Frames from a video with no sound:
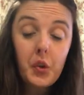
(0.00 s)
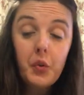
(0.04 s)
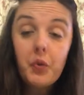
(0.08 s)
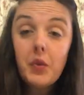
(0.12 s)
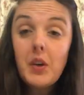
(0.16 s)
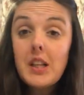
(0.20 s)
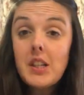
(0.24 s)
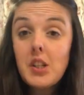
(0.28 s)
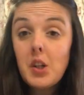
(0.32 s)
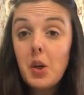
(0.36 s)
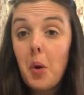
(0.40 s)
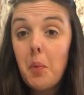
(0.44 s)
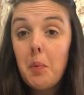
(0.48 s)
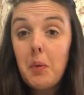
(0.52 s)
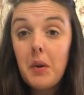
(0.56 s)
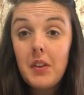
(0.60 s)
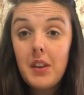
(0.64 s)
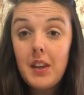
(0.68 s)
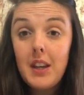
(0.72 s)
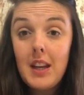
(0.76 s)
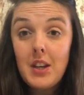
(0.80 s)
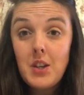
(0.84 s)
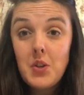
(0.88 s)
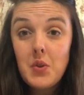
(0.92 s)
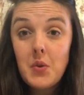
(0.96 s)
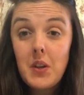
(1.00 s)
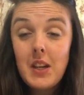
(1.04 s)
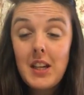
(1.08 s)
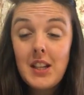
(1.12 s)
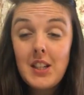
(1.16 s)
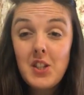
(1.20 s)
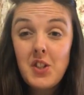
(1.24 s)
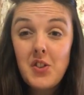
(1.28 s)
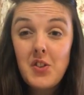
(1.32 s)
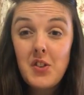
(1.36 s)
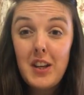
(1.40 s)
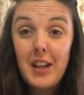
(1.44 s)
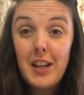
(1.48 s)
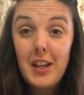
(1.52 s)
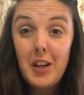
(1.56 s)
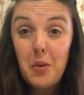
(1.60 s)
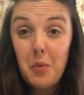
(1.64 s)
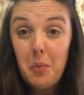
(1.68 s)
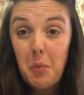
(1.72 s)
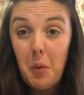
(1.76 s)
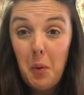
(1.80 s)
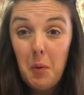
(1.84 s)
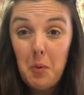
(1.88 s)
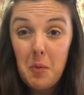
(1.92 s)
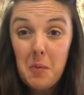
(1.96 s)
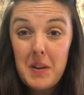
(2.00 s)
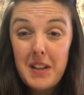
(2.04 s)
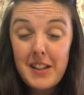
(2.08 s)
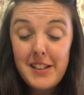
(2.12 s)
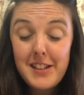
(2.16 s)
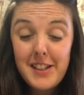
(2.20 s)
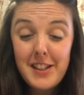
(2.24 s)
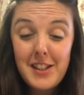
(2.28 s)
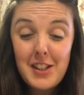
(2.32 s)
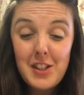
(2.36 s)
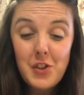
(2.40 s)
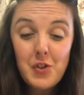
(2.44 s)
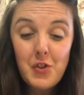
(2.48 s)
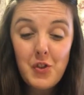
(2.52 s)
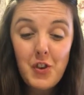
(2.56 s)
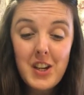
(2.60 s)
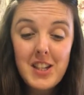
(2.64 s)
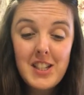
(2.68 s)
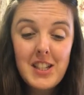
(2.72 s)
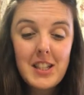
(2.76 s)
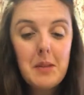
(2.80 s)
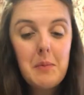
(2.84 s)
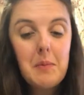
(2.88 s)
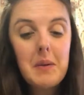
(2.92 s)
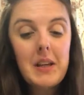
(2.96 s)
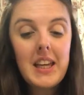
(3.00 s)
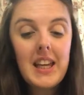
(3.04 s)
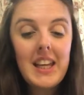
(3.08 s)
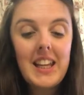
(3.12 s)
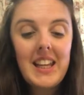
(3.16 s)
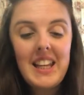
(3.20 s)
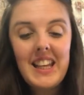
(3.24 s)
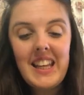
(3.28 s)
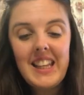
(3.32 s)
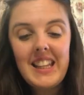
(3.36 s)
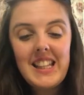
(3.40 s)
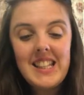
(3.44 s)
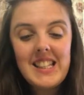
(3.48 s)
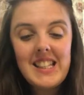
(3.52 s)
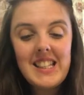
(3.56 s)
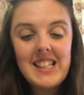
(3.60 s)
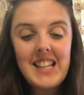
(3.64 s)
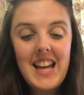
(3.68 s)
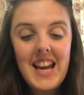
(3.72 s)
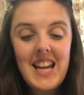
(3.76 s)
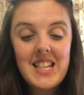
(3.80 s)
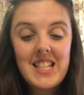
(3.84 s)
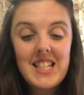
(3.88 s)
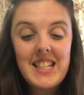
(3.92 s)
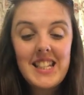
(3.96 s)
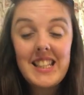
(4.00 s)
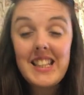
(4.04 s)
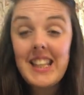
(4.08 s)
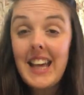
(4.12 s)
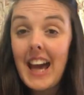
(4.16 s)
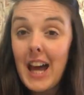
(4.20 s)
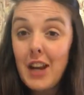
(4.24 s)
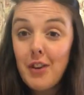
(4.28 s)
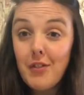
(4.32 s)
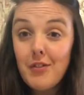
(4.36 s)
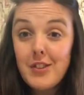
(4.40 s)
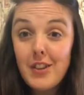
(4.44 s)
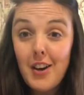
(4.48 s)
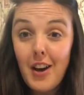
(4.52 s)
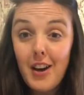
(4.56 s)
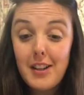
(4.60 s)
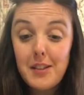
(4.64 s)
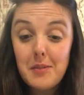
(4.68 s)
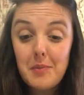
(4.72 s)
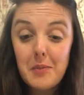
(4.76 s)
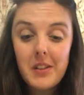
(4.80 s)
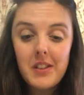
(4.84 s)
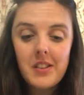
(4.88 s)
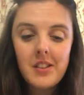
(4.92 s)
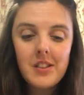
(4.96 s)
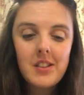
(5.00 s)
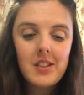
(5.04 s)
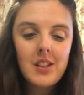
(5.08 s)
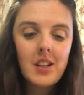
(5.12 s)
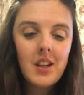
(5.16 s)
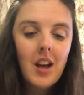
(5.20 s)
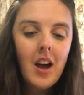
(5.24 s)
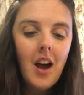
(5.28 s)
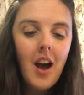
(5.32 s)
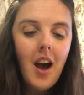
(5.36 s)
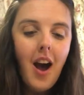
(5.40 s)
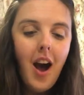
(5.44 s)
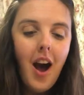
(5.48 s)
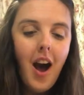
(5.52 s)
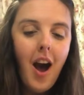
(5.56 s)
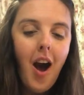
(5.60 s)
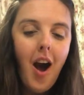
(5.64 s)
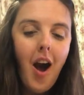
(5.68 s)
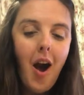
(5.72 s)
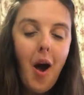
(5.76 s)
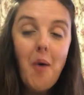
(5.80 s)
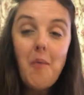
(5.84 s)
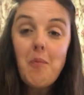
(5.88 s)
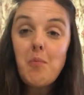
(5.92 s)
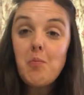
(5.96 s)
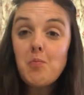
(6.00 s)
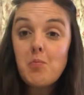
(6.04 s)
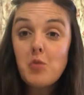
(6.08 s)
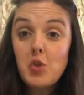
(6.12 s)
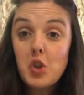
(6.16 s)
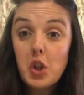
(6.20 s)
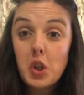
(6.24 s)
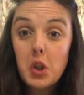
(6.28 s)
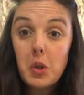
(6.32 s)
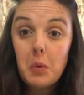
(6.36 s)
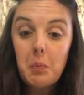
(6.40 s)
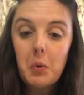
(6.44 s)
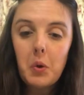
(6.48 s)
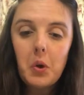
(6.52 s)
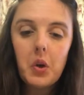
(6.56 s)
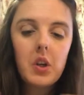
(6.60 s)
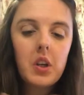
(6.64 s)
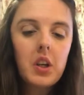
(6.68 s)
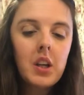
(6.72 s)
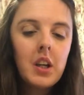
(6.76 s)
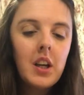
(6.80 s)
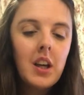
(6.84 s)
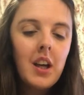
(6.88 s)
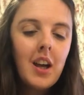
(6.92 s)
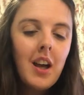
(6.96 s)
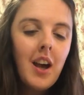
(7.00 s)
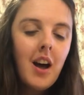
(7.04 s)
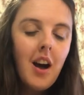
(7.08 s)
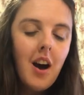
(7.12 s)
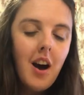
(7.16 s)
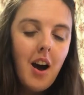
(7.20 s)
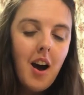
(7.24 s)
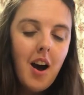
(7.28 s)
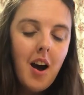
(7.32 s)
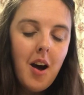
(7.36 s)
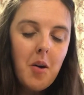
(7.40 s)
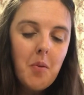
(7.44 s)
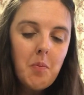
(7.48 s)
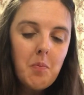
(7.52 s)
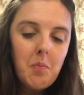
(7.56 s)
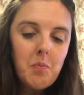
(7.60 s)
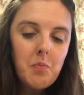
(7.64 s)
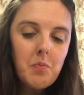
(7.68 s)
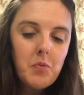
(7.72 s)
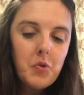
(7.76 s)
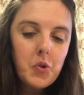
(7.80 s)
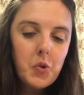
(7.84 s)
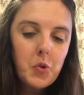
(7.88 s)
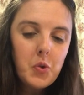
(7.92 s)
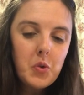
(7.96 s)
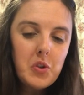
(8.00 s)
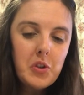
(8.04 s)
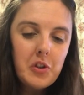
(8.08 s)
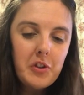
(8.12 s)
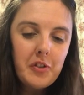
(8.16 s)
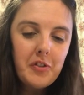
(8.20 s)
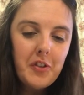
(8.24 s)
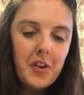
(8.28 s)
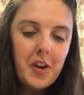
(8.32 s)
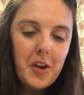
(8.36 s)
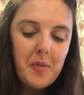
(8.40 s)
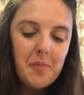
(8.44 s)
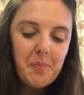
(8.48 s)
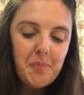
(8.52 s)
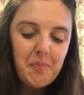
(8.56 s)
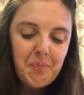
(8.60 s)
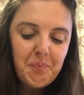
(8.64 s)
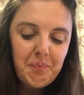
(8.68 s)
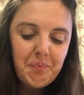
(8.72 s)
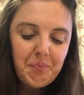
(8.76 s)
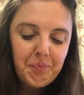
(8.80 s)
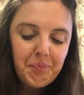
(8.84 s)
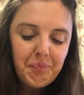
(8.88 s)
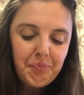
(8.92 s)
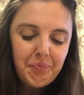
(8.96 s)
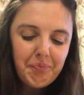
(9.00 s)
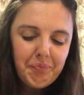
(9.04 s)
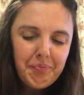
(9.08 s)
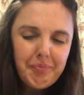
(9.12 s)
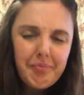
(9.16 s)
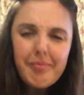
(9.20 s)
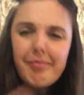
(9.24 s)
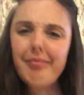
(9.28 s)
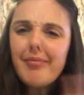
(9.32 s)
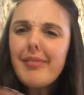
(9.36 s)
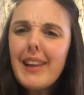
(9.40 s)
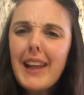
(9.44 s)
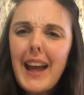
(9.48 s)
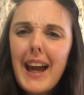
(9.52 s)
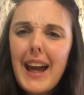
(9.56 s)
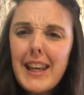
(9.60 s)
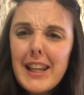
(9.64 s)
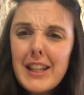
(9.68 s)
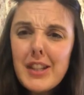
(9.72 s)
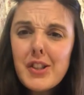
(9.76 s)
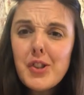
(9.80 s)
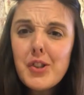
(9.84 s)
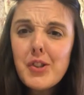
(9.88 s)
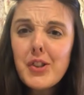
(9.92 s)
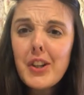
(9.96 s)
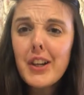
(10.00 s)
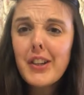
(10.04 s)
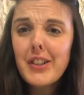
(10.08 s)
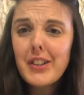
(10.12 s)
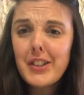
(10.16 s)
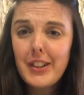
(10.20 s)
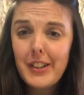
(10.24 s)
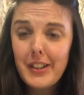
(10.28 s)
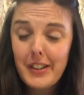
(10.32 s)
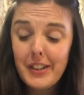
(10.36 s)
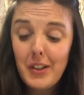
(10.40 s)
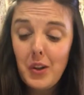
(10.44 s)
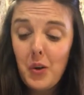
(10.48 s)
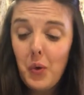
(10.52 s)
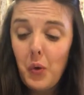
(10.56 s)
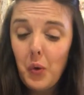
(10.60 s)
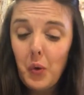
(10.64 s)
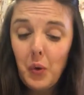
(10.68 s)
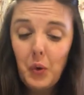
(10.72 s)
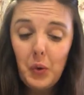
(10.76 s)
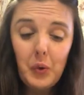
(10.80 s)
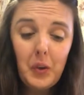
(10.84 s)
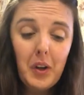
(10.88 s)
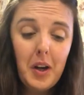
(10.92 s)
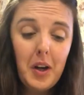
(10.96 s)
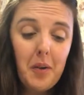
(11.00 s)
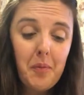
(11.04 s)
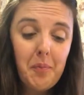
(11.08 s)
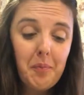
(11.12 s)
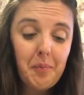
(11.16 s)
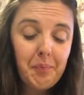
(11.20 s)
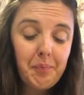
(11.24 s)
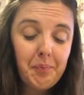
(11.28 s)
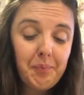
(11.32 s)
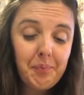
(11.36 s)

read a copy of the Natural History, you'll probably see this right at the beginning. This is actually the advertisement to the book, sort of an introduction or